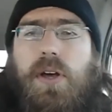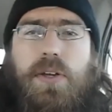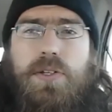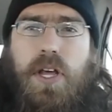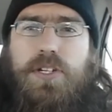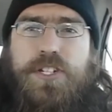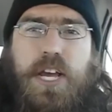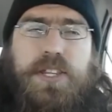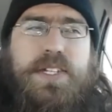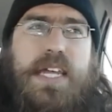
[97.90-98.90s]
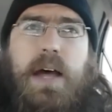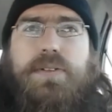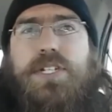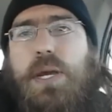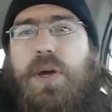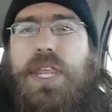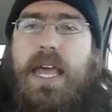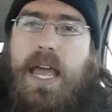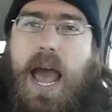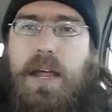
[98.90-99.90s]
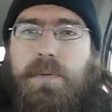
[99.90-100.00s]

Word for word: So let's check this out and see what they got.